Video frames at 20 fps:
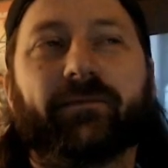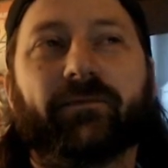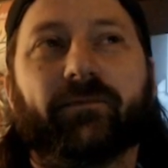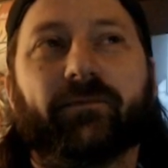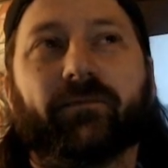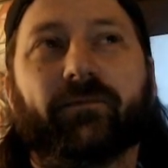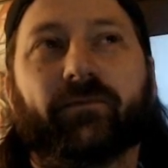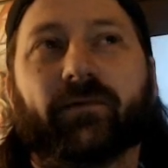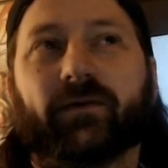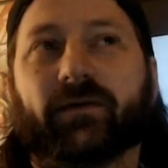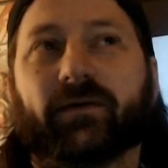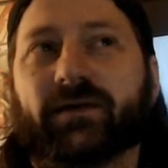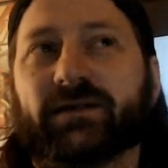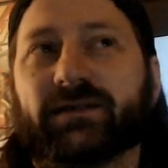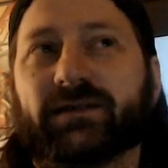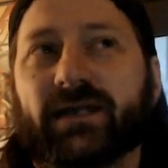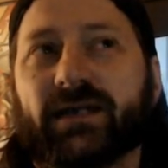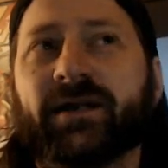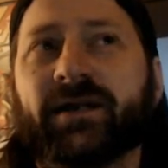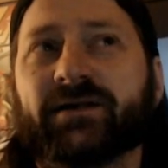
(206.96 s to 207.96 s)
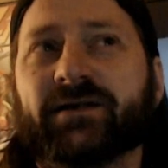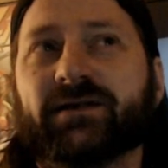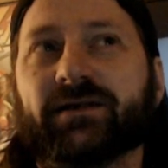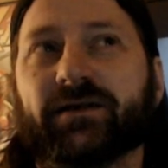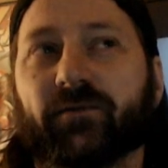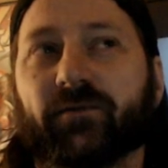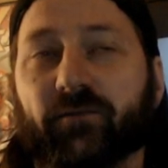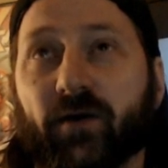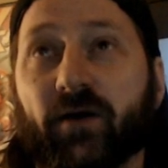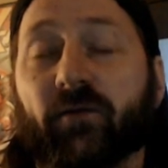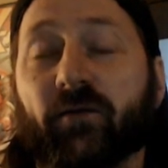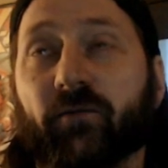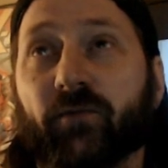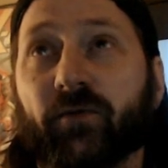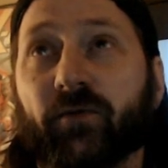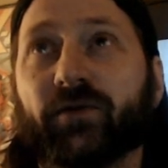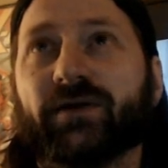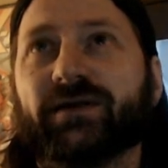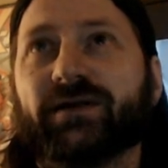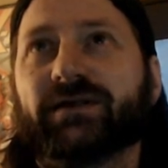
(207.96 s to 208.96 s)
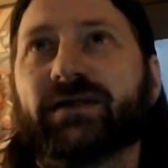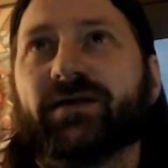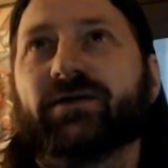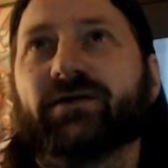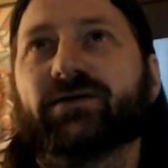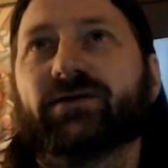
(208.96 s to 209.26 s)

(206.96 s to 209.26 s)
because honestly, what were these characters?